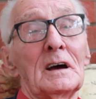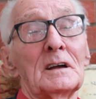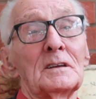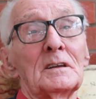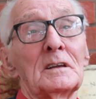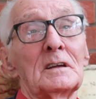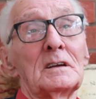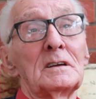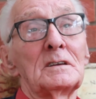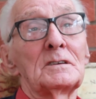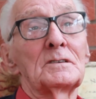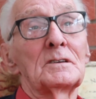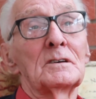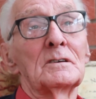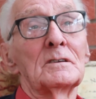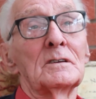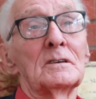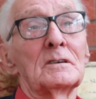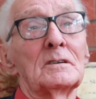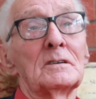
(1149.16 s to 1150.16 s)
And he'd
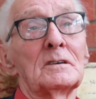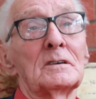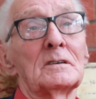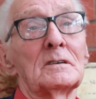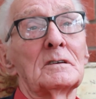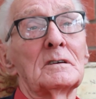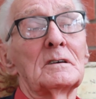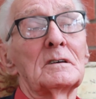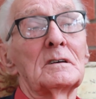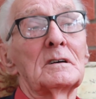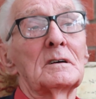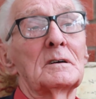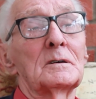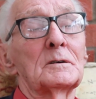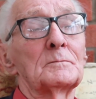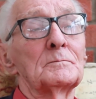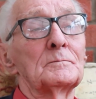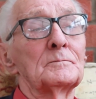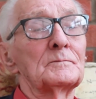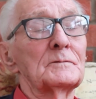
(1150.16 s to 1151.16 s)
gone on
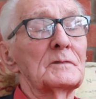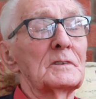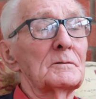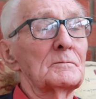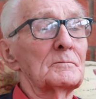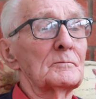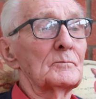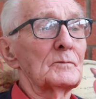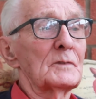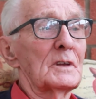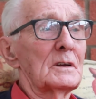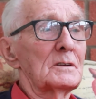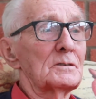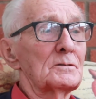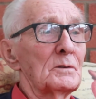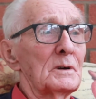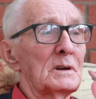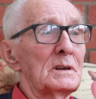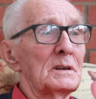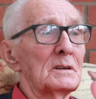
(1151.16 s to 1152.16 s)
a
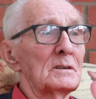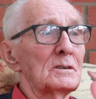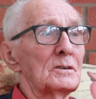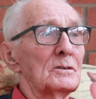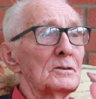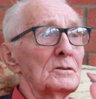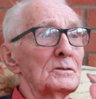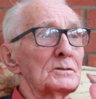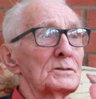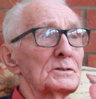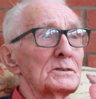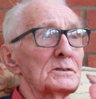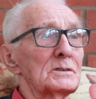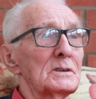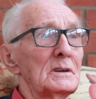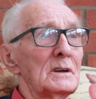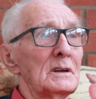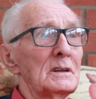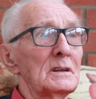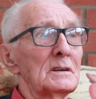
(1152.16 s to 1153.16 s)
training course.
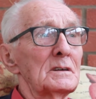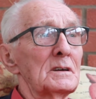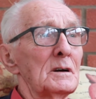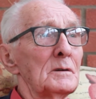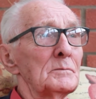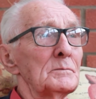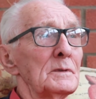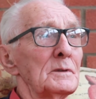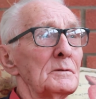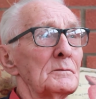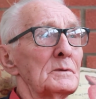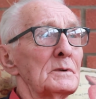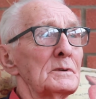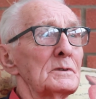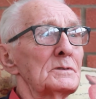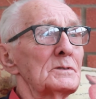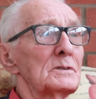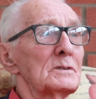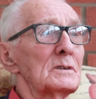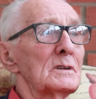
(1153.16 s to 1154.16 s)
The government
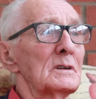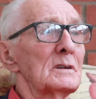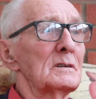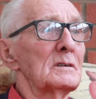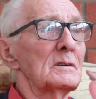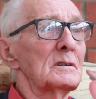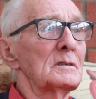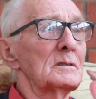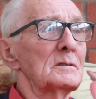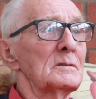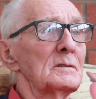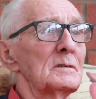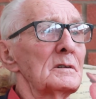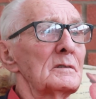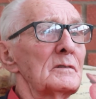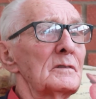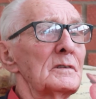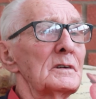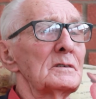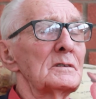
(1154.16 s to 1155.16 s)
was
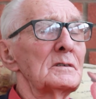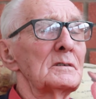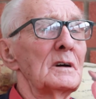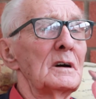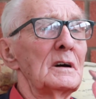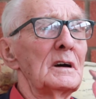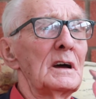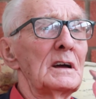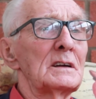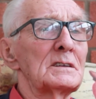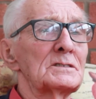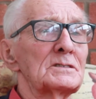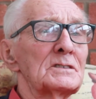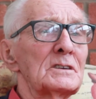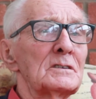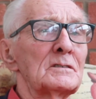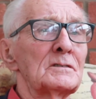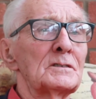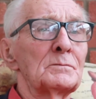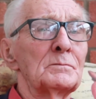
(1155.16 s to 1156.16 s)

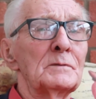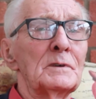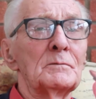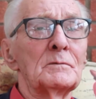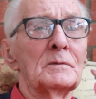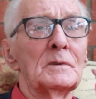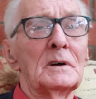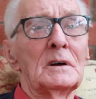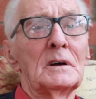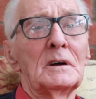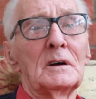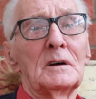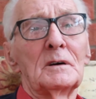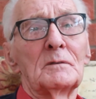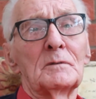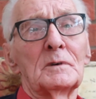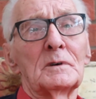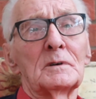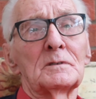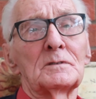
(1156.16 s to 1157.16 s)
ex-salesmen
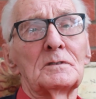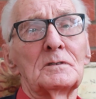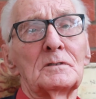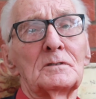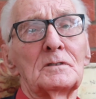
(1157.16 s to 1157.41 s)
were